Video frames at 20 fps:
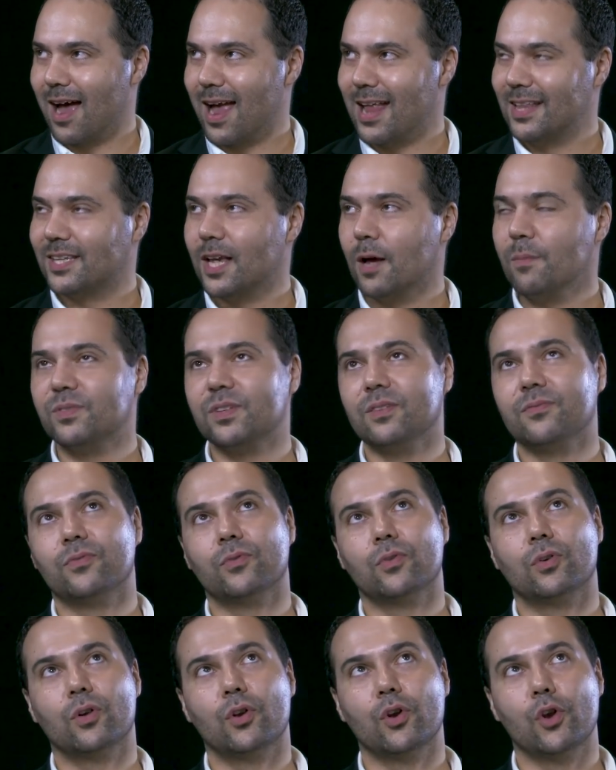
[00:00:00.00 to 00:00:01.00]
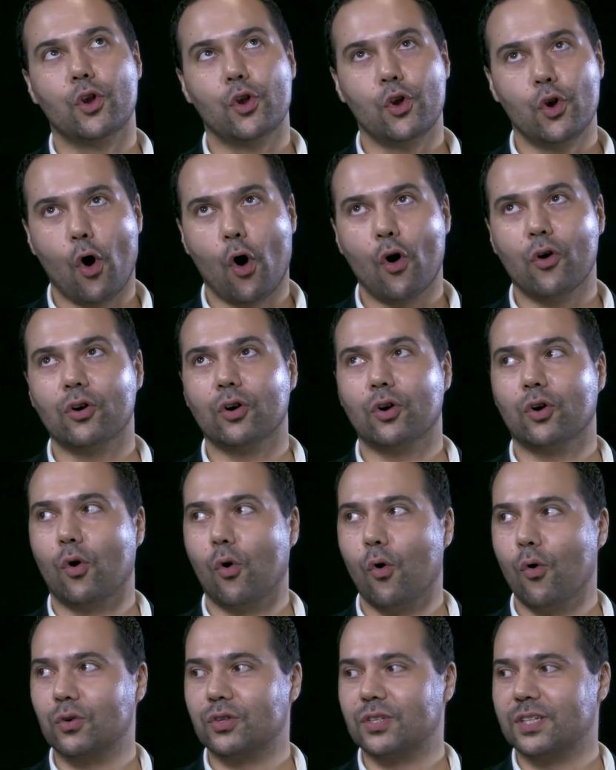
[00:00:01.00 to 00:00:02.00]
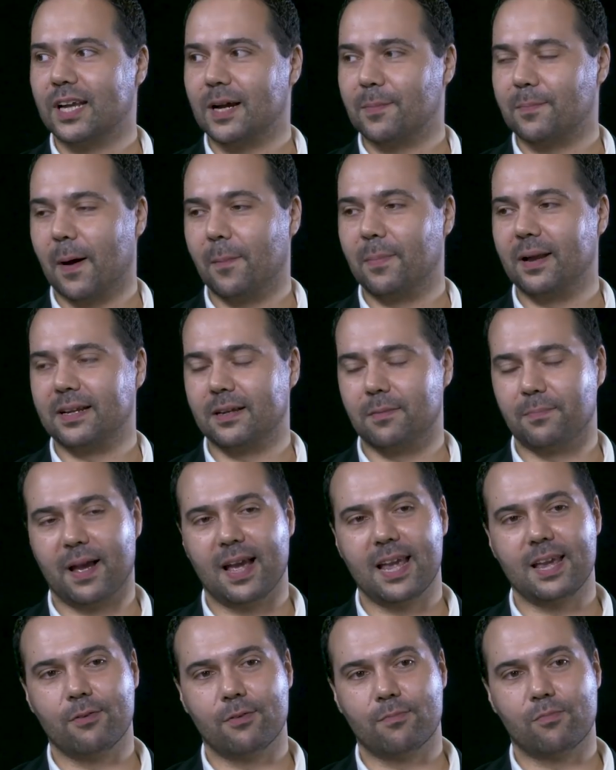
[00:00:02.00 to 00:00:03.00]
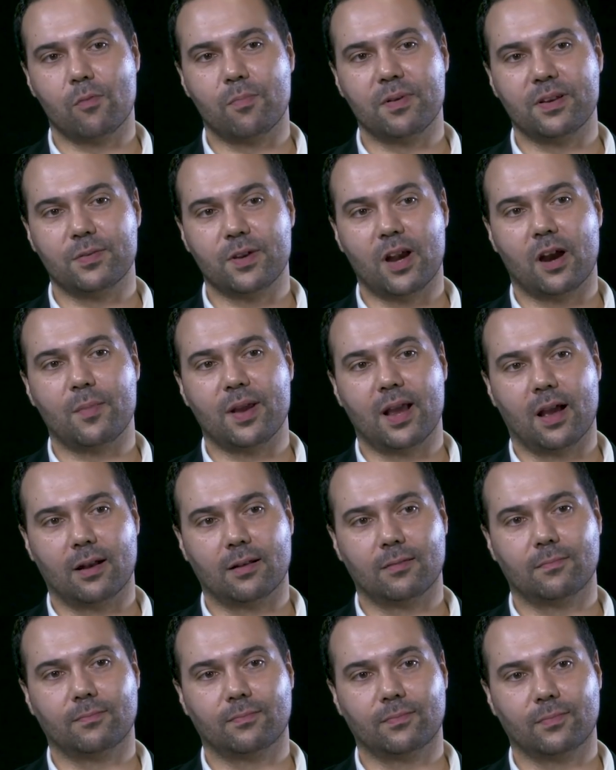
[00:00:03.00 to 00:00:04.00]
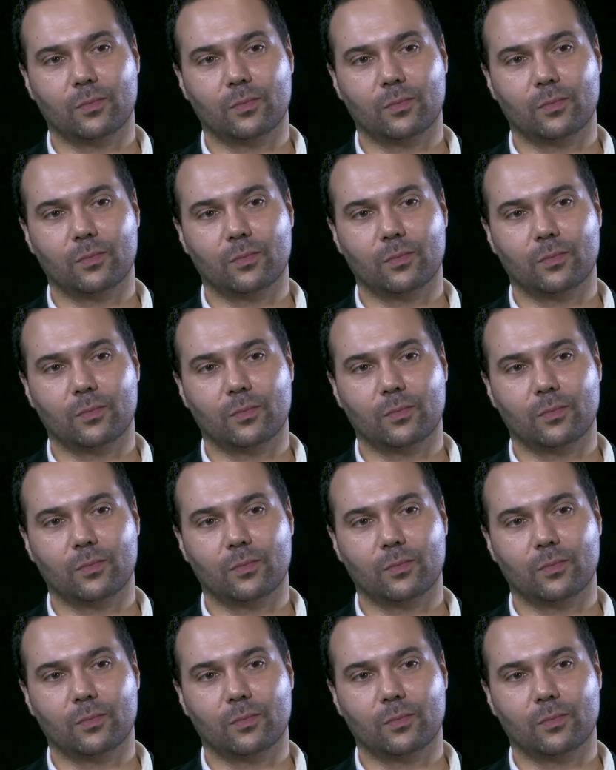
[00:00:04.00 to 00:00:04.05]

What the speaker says: In terms of not coarsening public debate, it would probably be Jeremy Hunt.